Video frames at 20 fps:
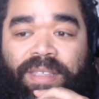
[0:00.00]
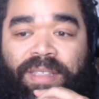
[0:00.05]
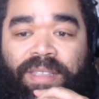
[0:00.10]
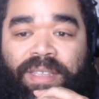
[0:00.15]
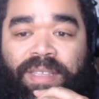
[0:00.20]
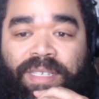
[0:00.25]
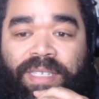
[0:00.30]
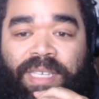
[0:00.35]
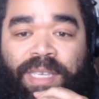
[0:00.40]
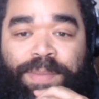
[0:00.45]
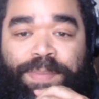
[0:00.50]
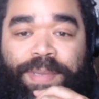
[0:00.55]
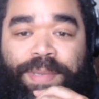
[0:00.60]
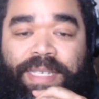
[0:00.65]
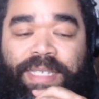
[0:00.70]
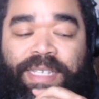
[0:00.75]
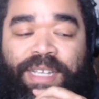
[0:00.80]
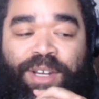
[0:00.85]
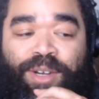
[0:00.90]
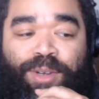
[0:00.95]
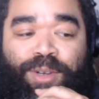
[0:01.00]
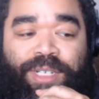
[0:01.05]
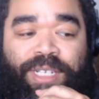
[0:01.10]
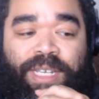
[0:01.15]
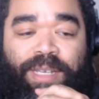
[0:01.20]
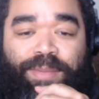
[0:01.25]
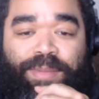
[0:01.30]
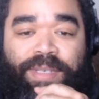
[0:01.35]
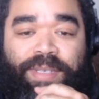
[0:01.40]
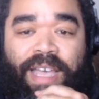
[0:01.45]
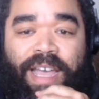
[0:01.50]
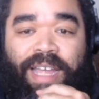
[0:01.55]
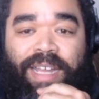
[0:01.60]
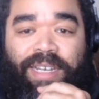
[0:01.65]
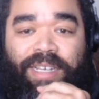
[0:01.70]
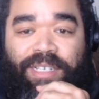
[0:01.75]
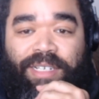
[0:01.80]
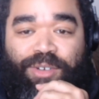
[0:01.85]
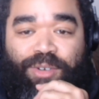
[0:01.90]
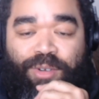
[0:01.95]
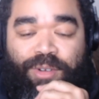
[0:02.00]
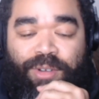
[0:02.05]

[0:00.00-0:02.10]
The CP0 ships got destroyed.